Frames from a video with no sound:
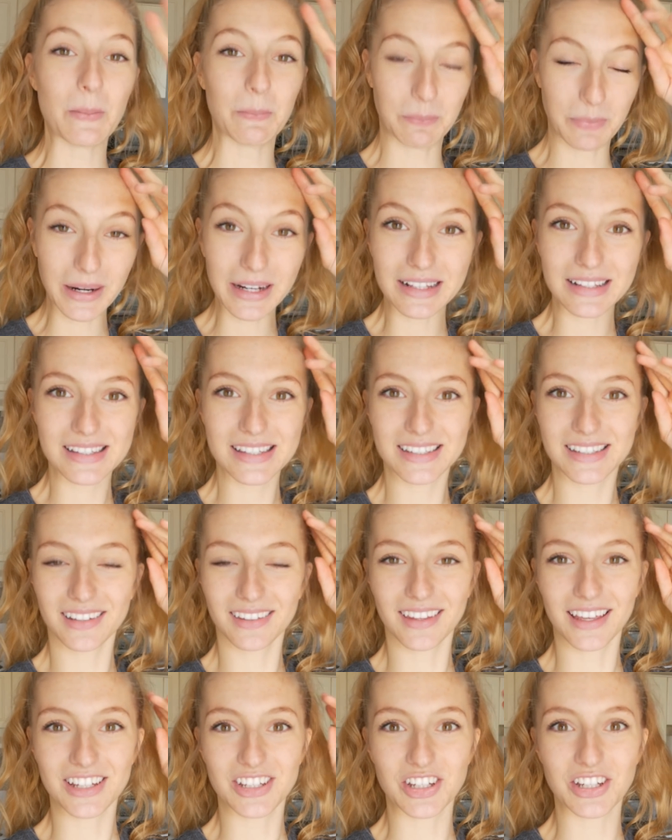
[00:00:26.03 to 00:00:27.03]
but it's
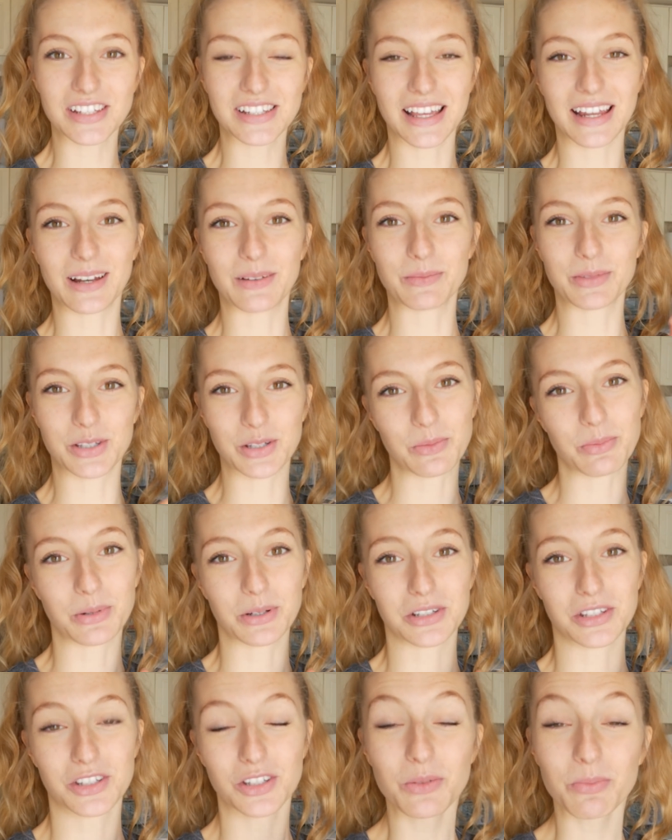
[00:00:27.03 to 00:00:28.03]
delicious and I'm super
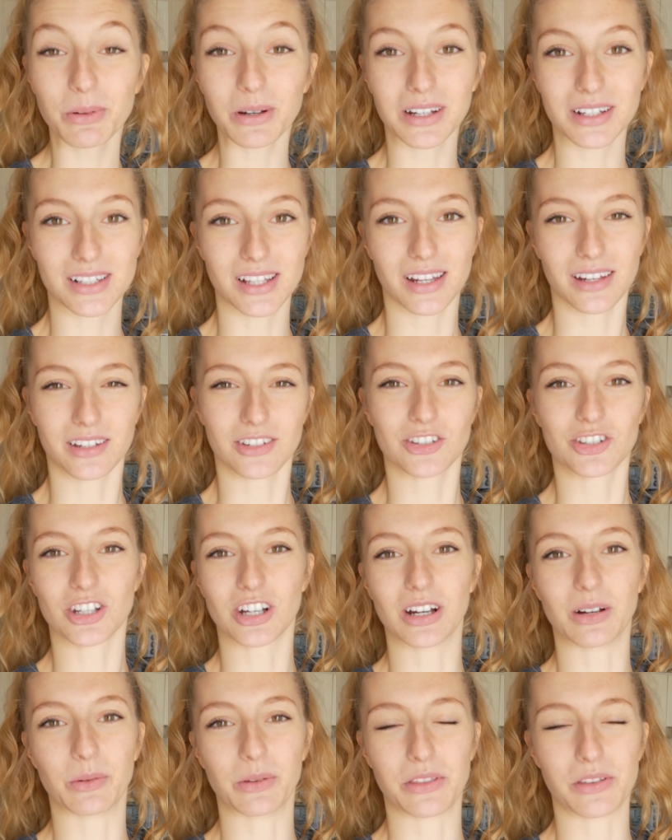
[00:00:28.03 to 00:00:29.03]
excited to
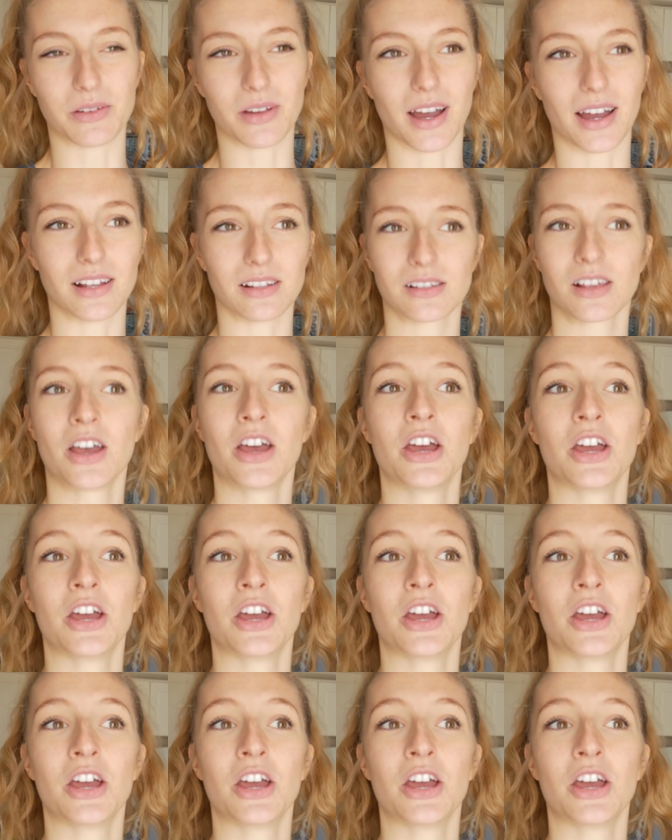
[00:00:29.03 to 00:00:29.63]
share it with you guys.